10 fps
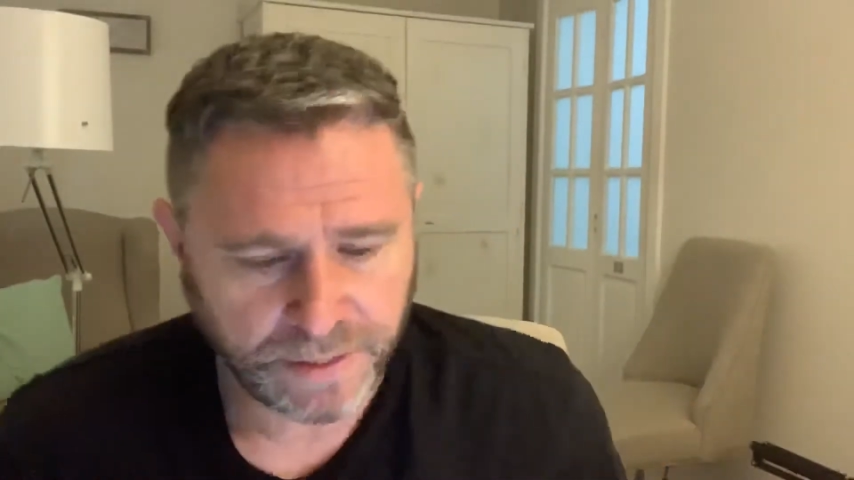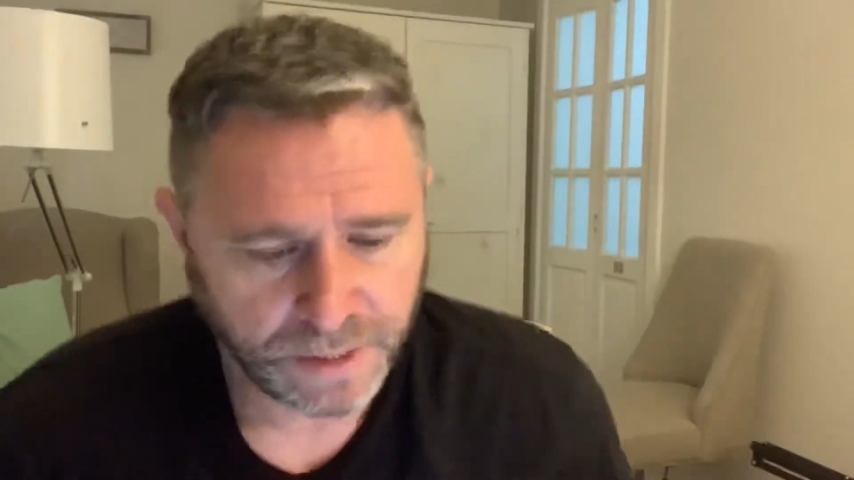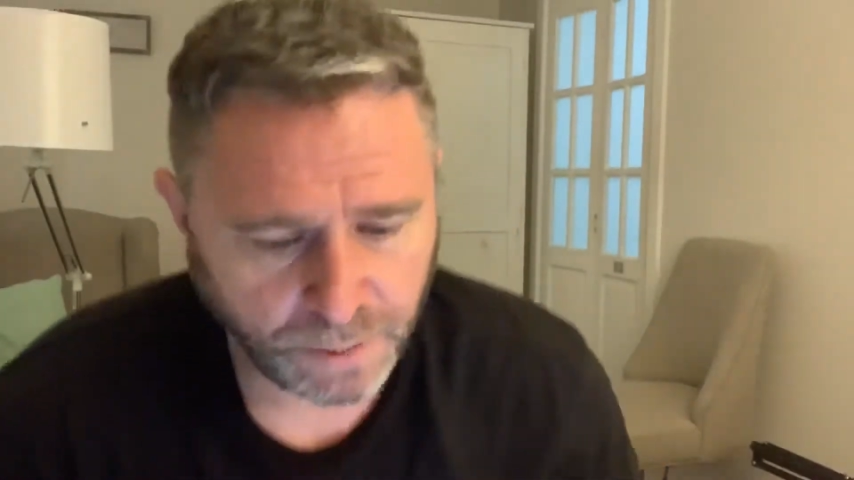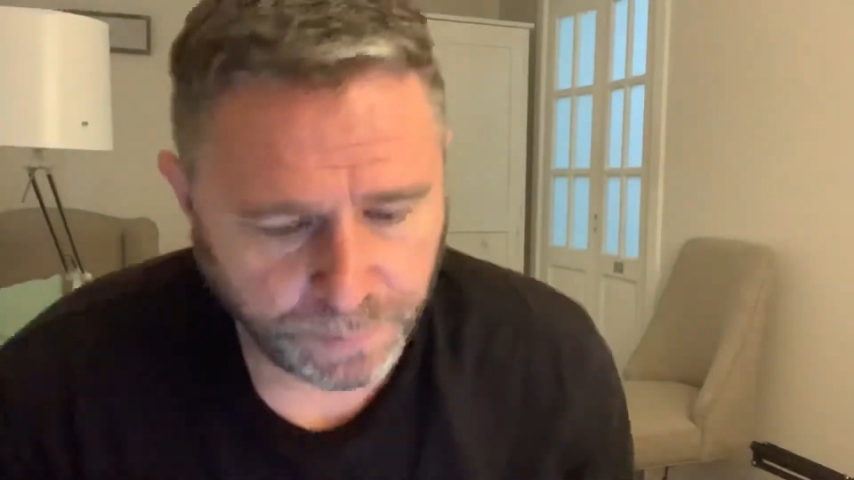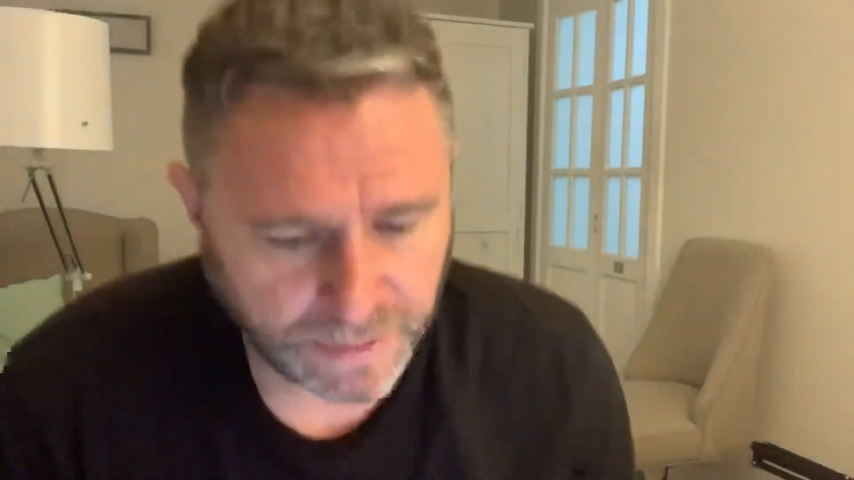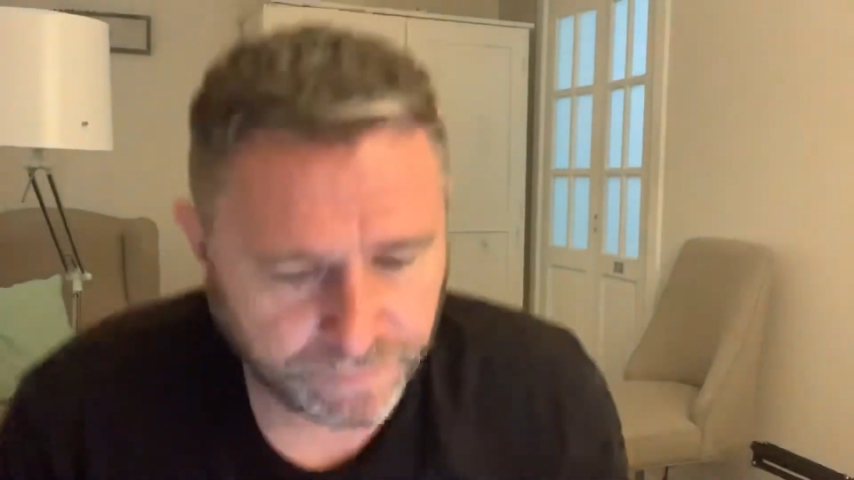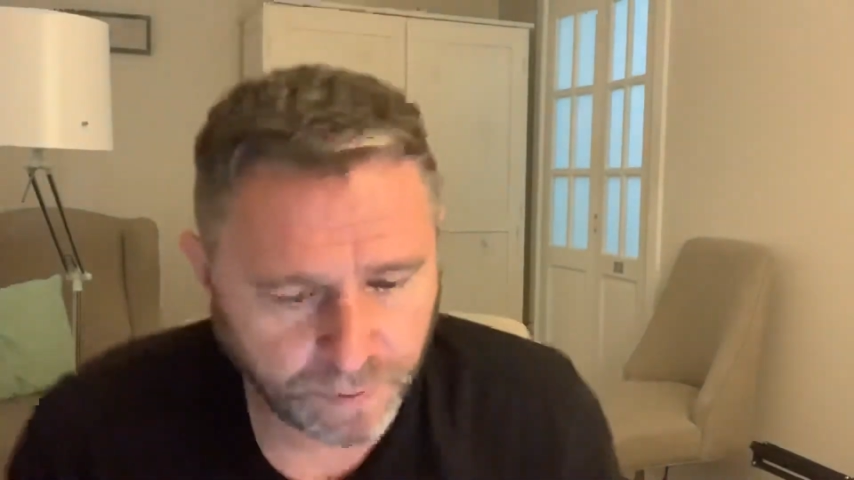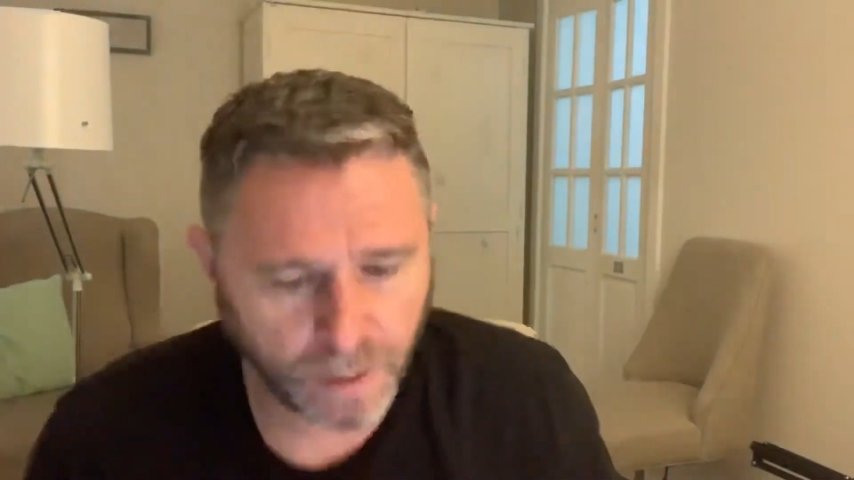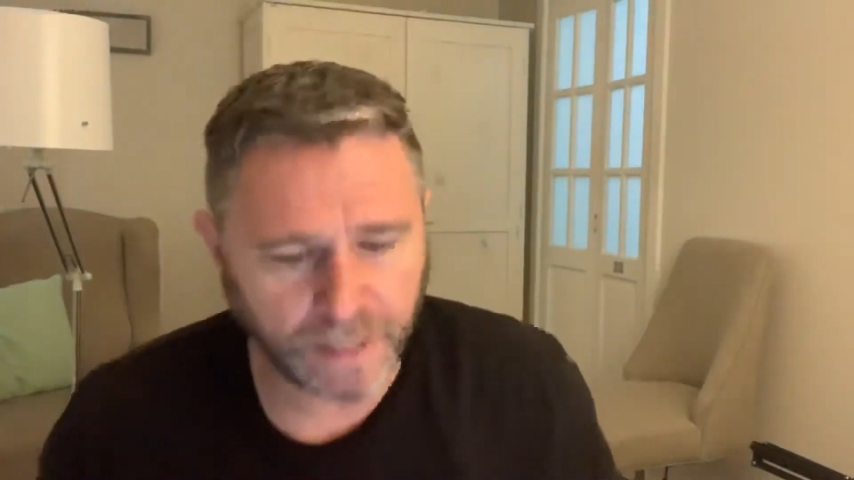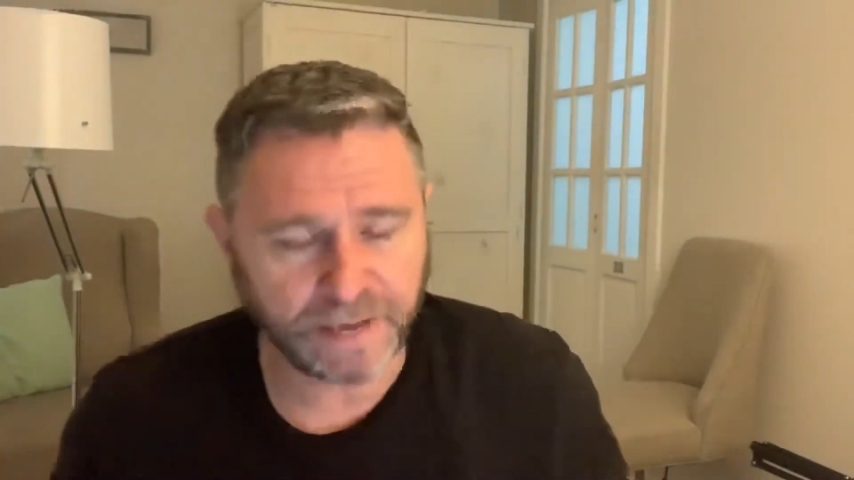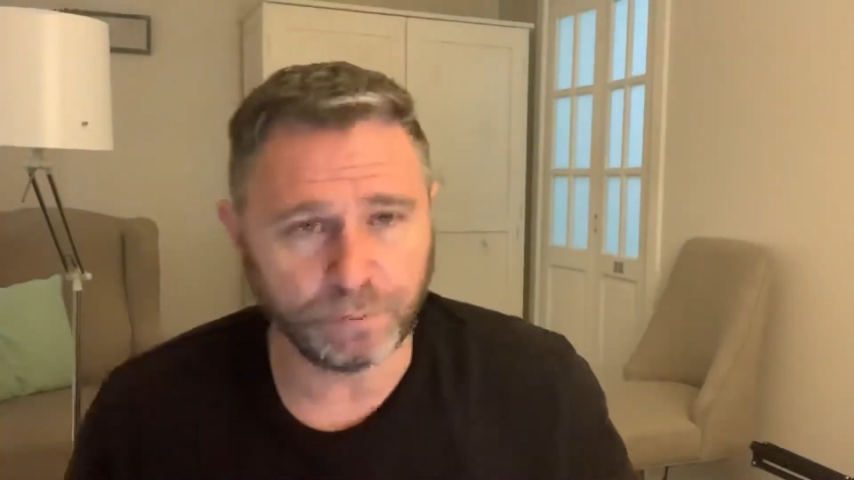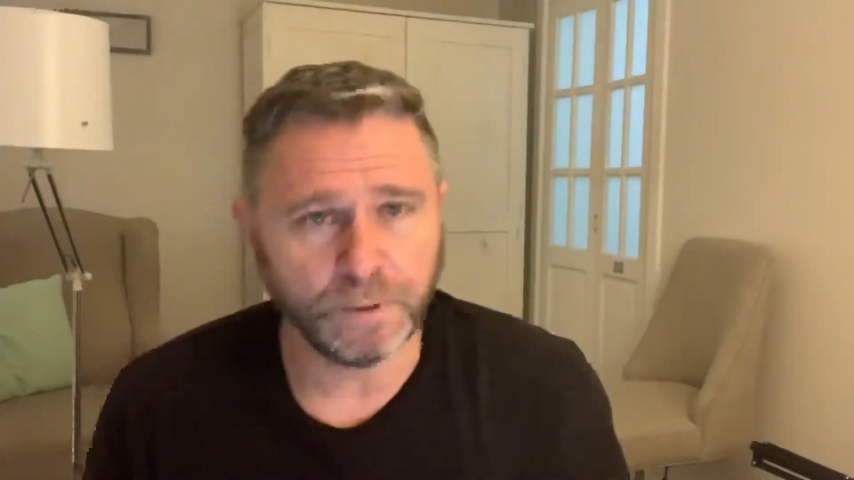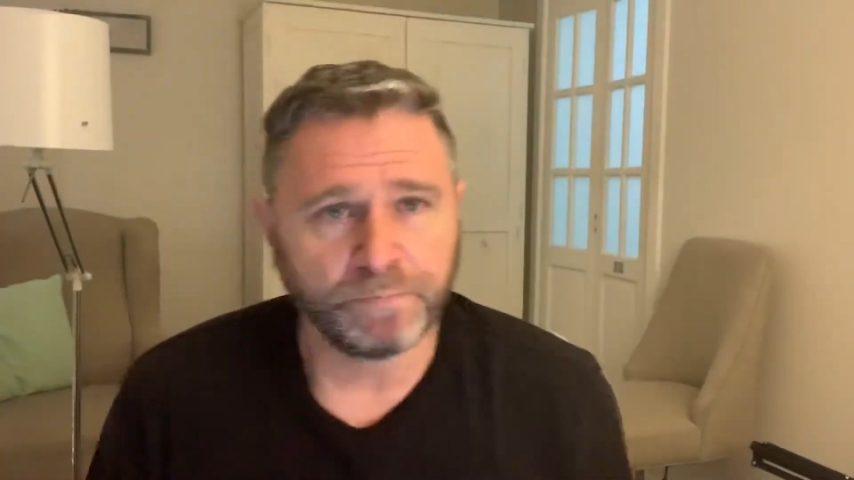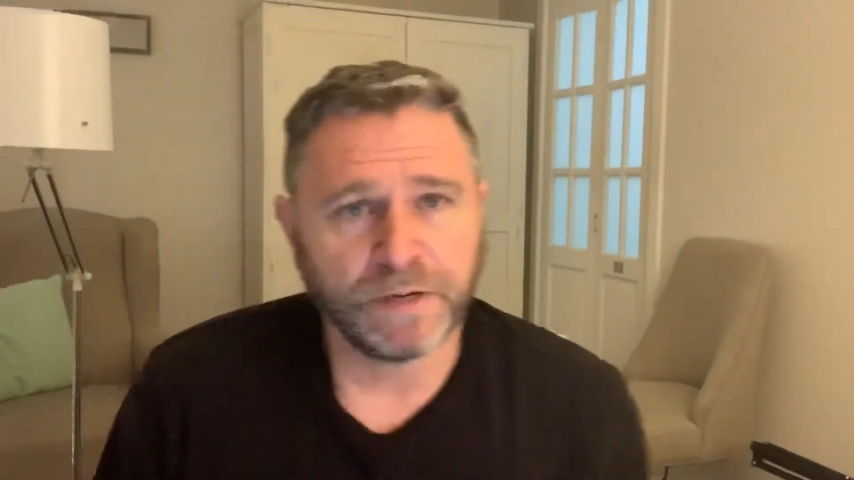above eye level.